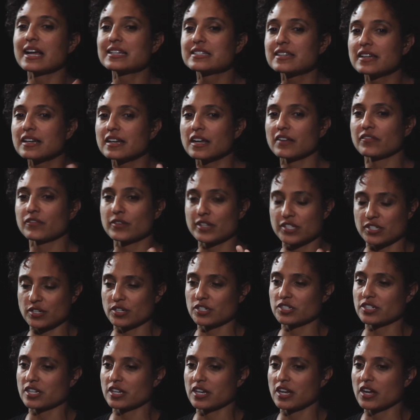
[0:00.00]
I did enough
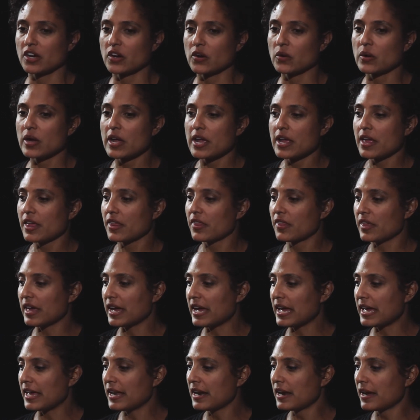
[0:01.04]
research to know
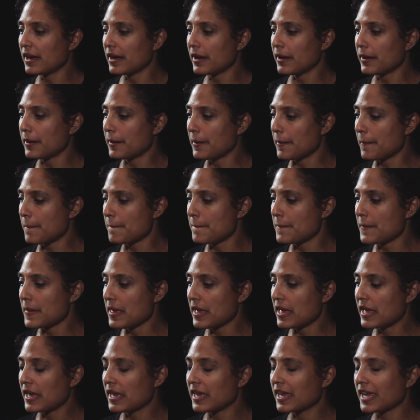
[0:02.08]
that
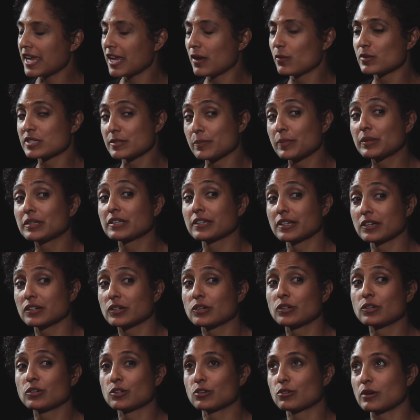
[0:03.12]
it was a
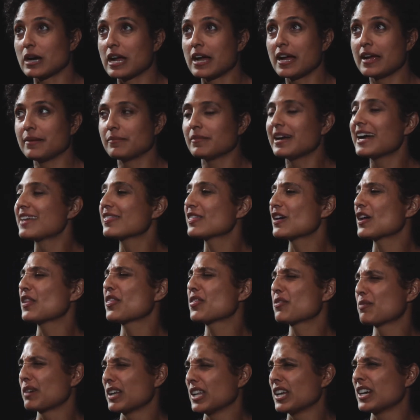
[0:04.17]
political crime, I
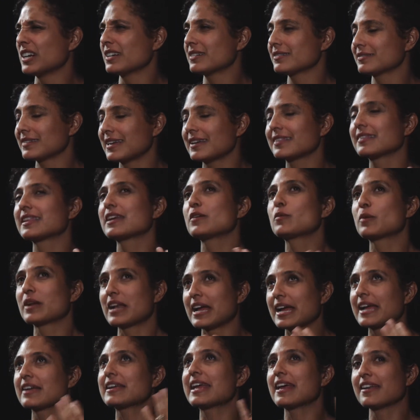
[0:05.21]
thought thriller. I think what
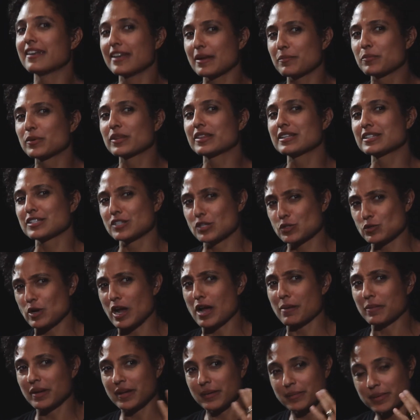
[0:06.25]
I ended up with is a
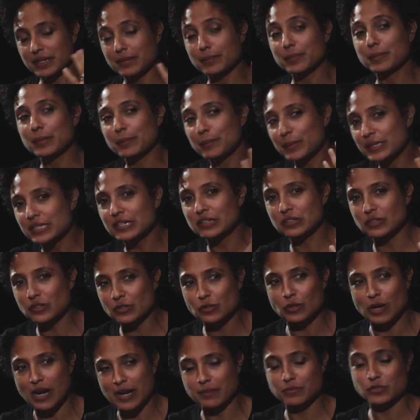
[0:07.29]
drama, but a political
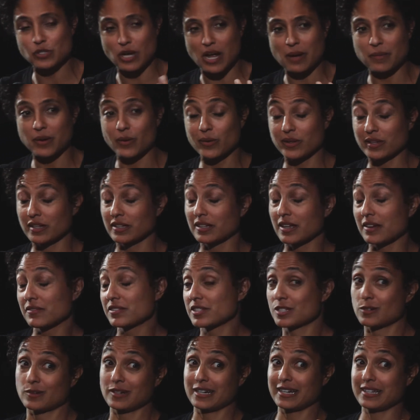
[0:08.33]
crime drama with a love
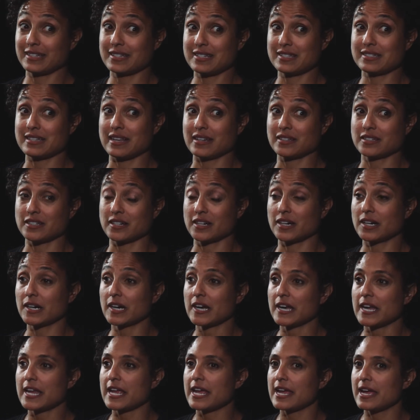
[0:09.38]
story at the center.
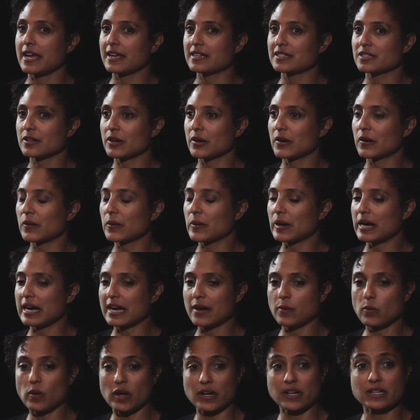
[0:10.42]
And so
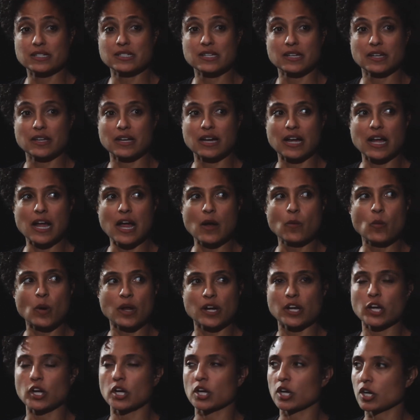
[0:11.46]
I wanted
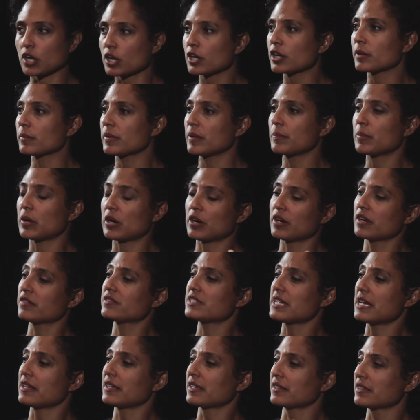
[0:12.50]
her to be part of
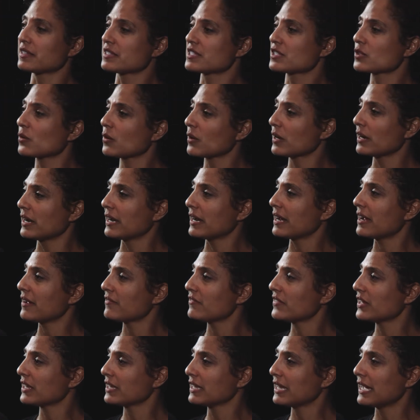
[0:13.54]
telling the story. I
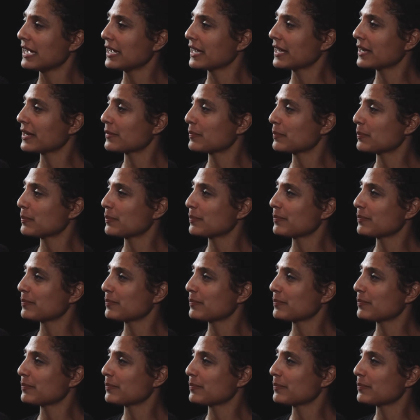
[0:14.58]
feel like